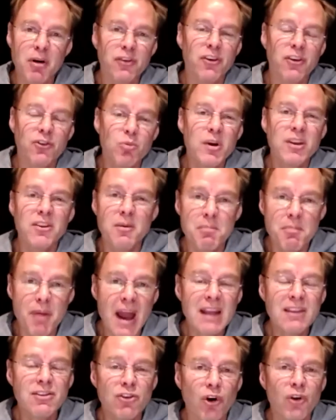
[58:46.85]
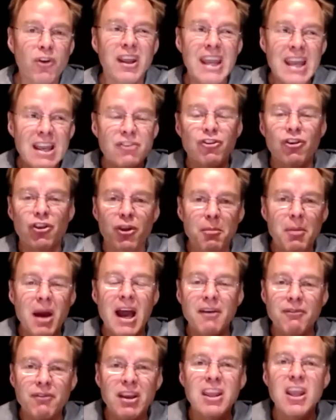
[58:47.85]
We depend on each of them
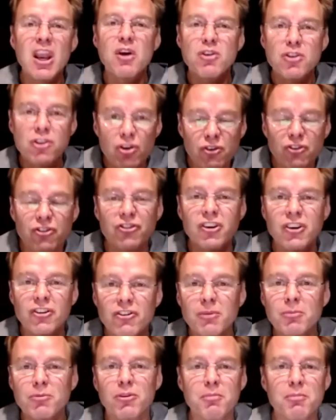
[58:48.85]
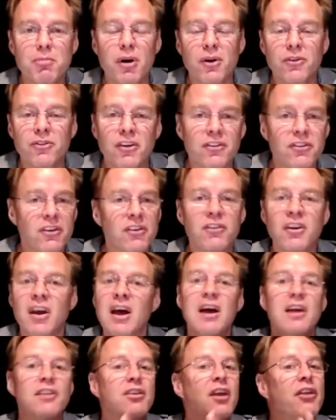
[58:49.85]
having, good systems and processes.
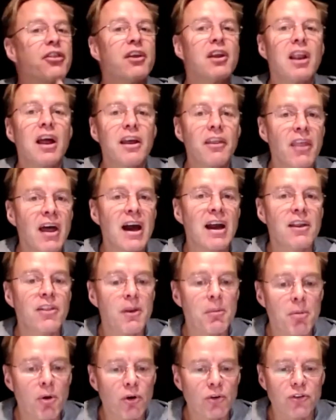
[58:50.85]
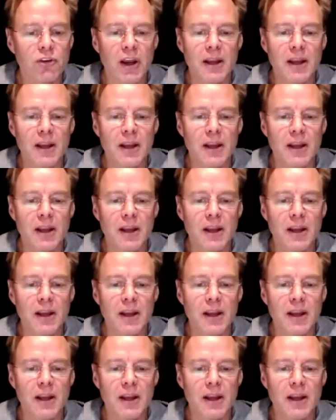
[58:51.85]
Nothing like that in the blockchain.